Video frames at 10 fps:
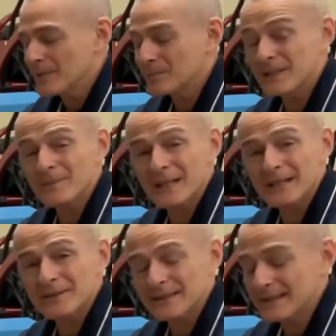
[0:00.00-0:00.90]
But in my
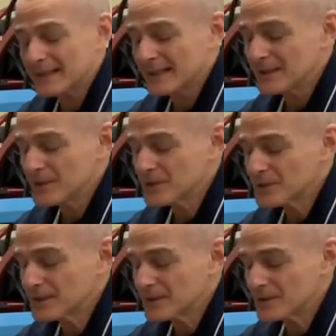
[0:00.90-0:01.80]
clinic, I
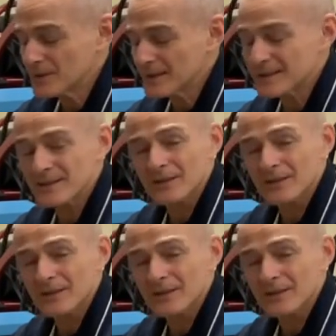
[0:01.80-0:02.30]
usually do this